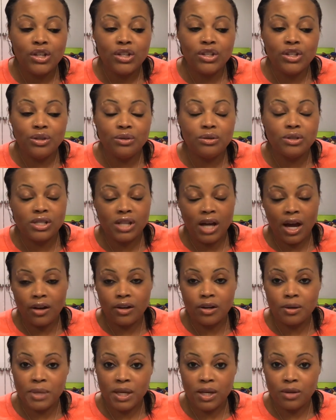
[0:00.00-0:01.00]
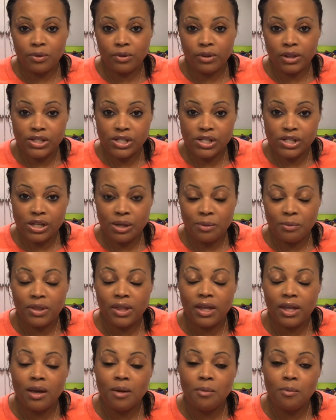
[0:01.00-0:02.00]
you desire to be in relationship
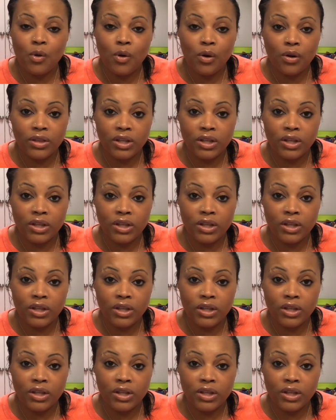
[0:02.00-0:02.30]
with him more